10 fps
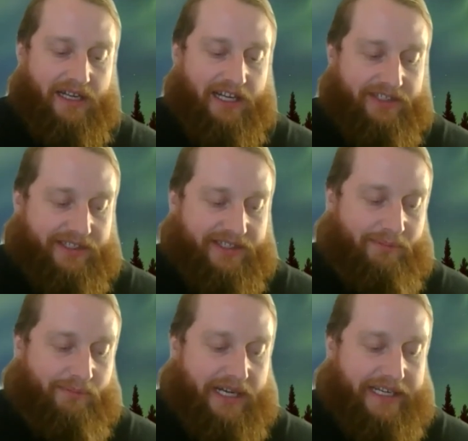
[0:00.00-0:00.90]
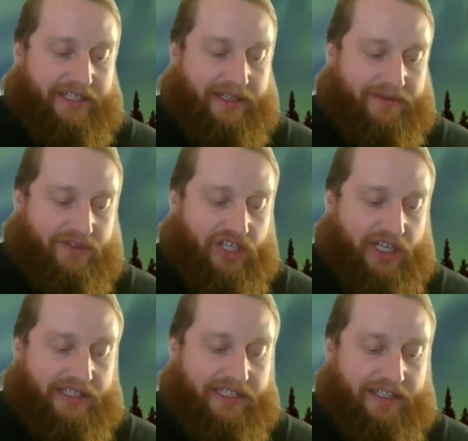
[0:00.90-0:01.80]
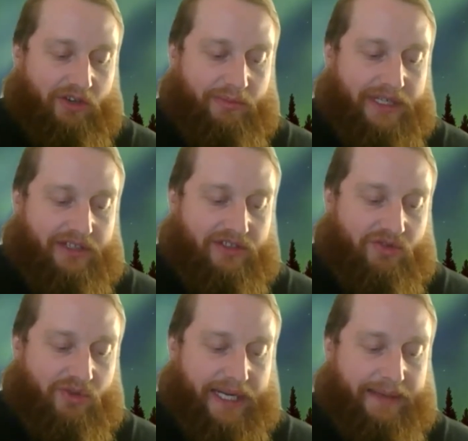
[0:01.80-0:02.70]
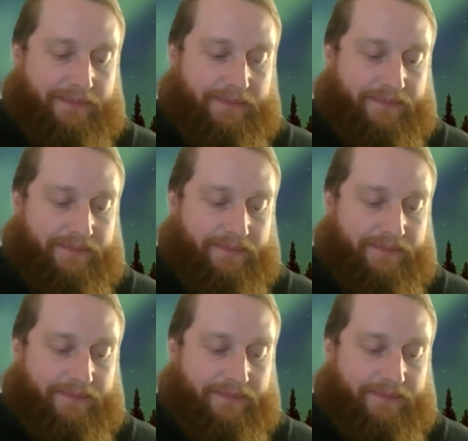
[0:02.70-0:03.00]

also some bread, jelly, oatmeal, and cream.